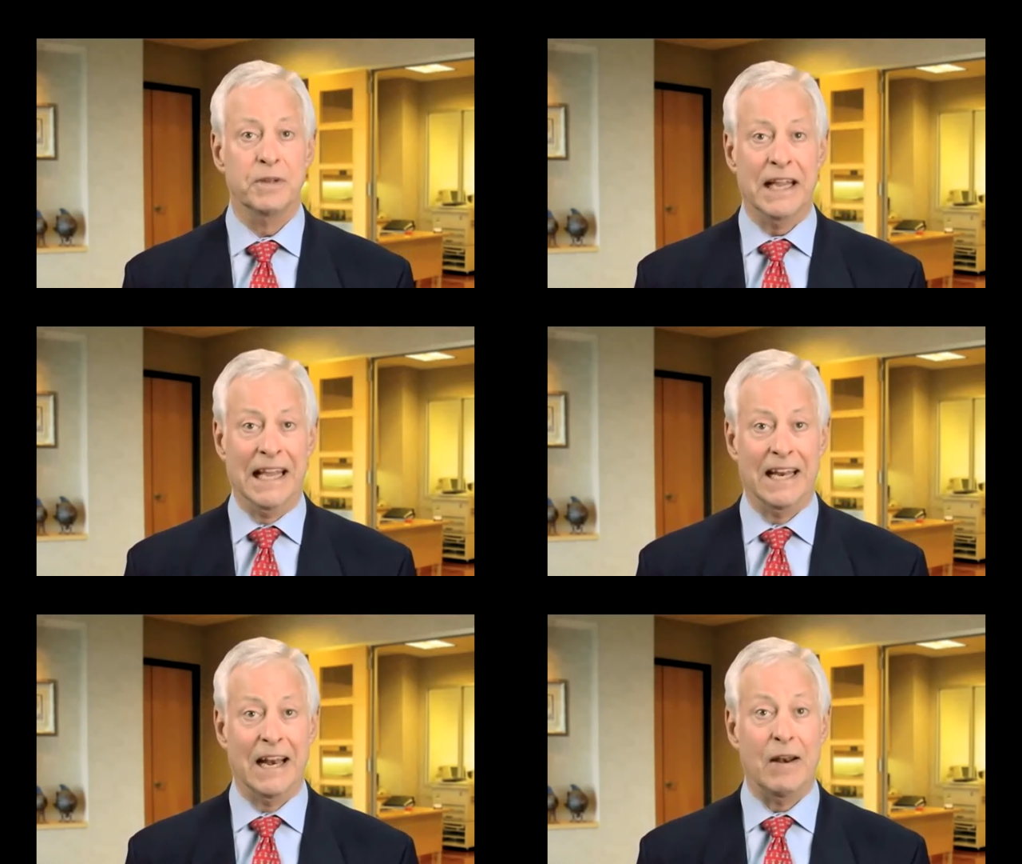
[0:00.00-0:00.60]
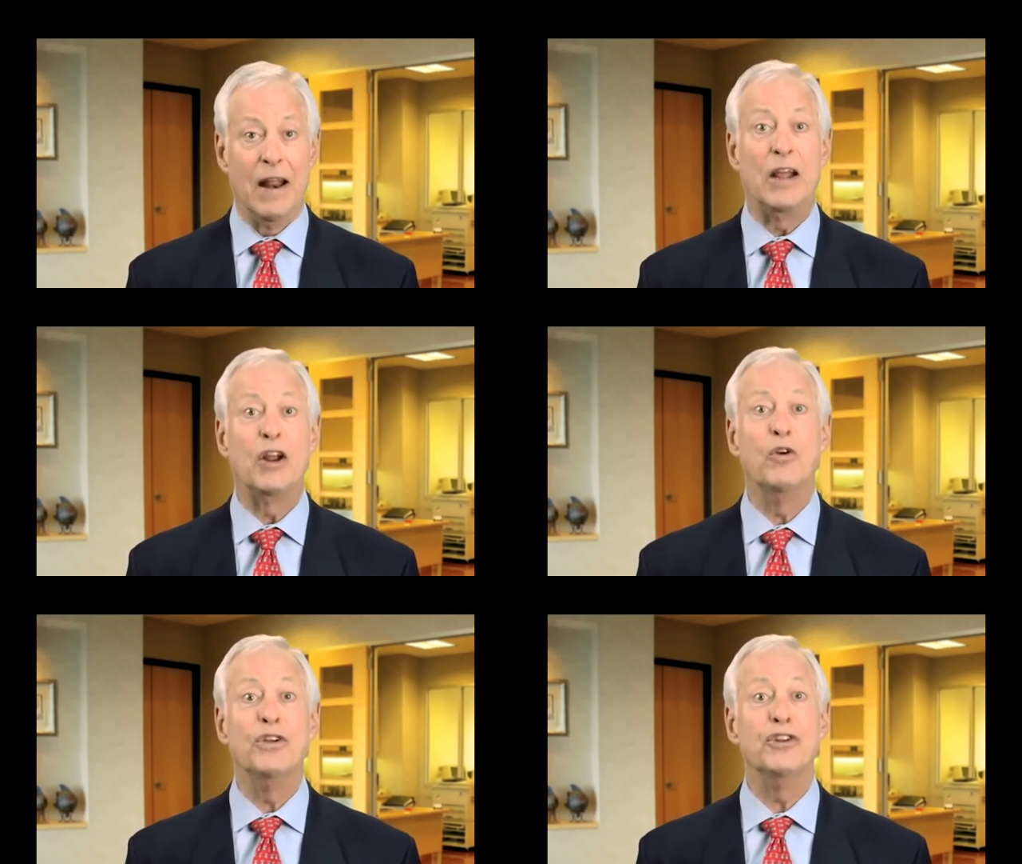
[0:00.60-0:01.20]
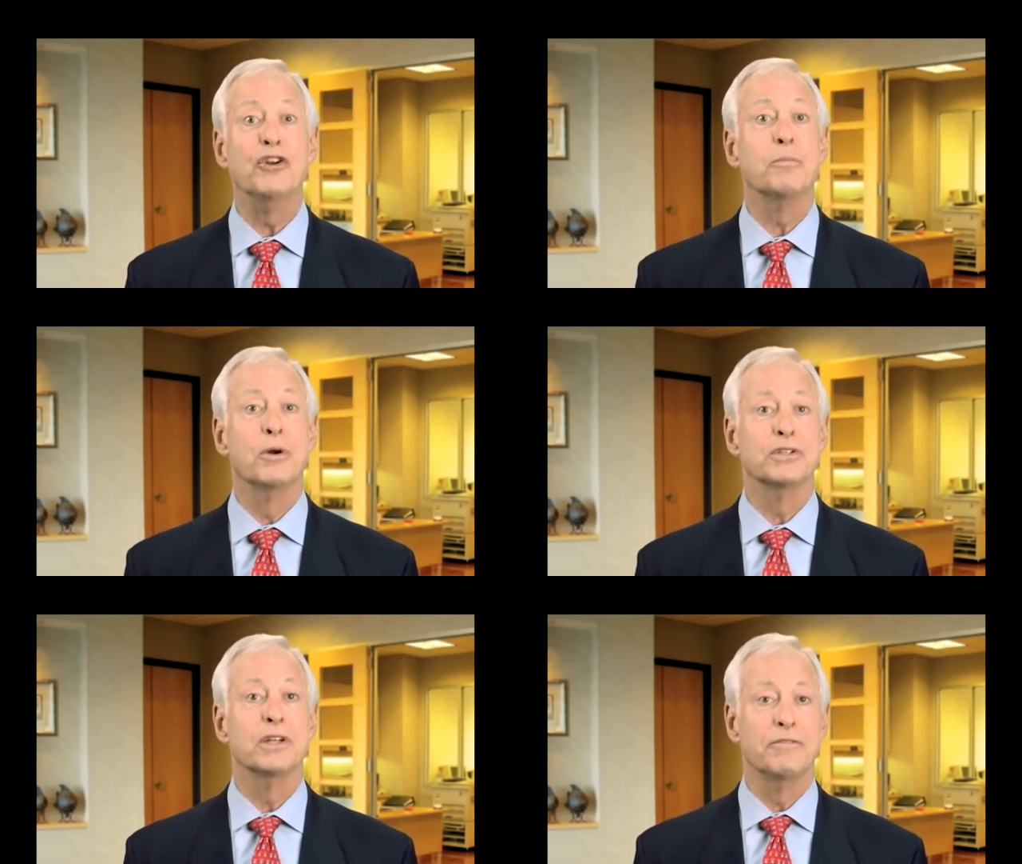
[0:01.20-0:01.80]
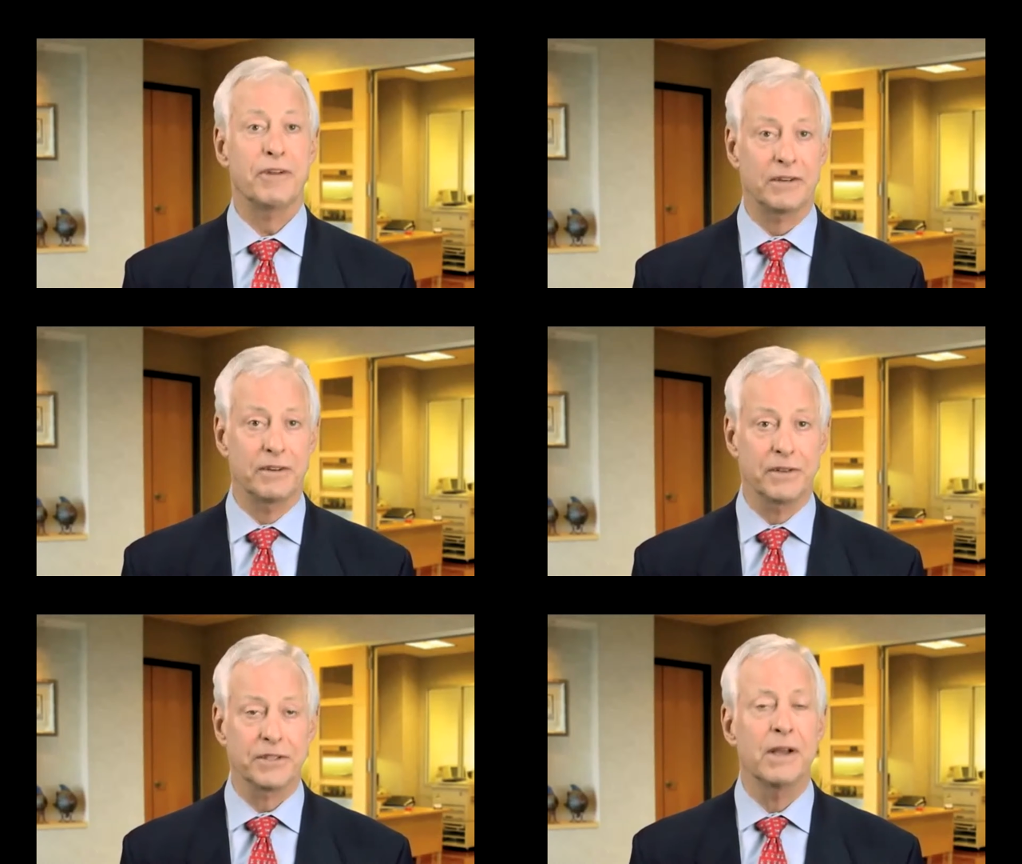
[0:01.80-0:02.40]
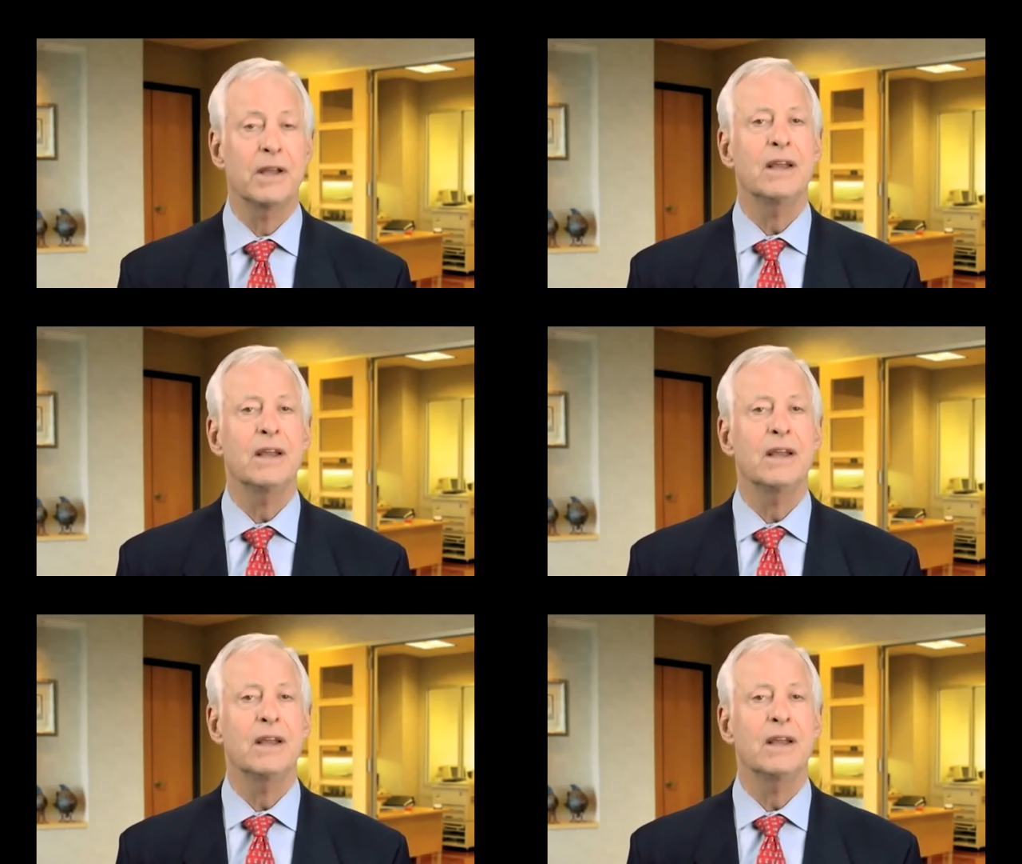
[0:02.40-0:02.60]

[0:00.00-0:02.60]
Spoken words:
in increasing your personal effectiveness.